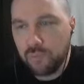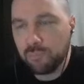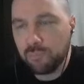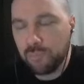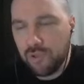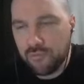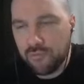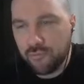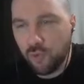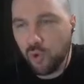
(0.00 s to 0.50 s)

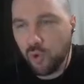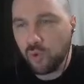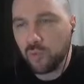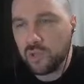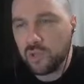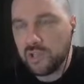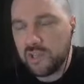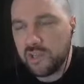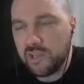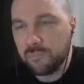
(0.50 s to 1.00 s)

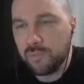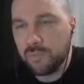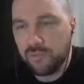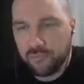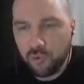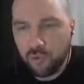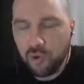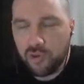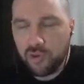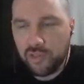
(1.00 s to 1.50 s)

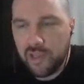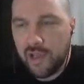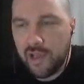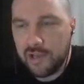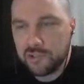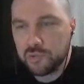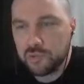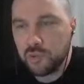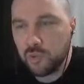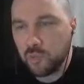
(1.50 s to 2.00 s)
before the
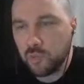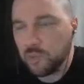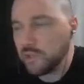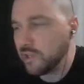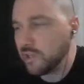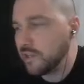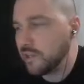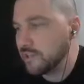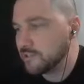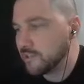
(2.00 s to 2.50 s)
actual
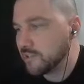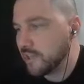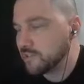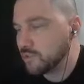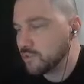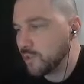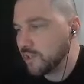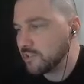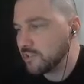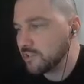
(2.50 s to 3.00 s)
release. That's
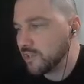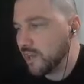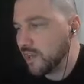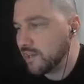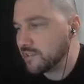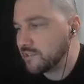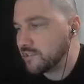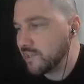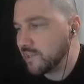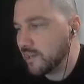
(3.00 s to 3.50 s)
what it kind
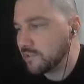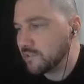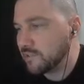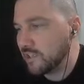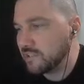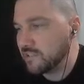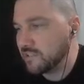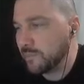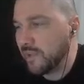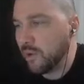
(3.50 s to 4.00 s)
of sounds
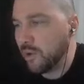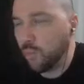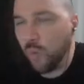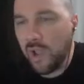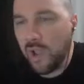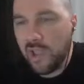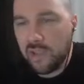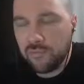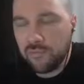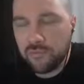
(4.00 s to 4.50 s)
like to me. A
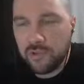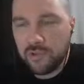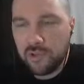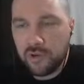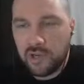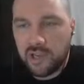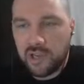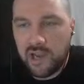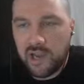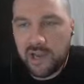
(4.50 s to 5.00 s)
way for you
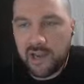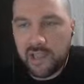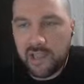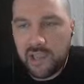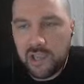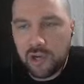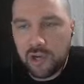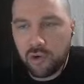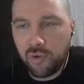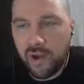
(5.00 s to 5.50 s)
to kind of
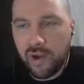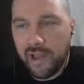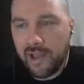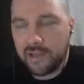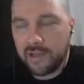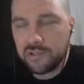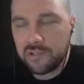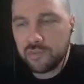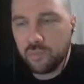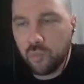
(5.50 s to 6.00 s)

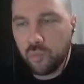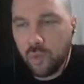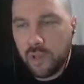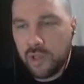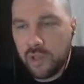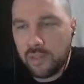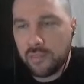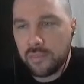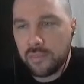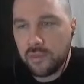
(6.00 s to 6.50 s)
interact
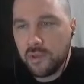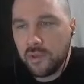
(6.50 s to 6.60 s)
with